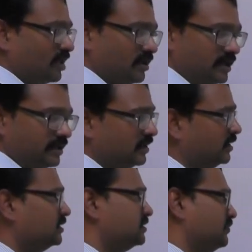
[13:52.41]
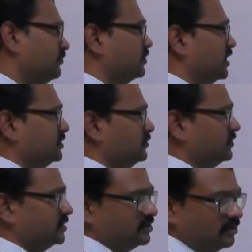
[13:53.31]
right, some transfer
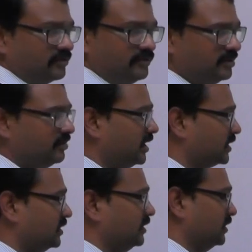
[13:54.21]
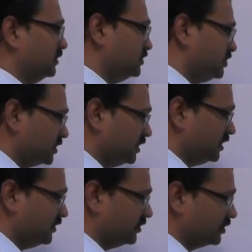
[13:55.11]
function or feedback signal
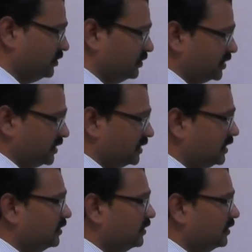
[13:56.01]
that we are going to get.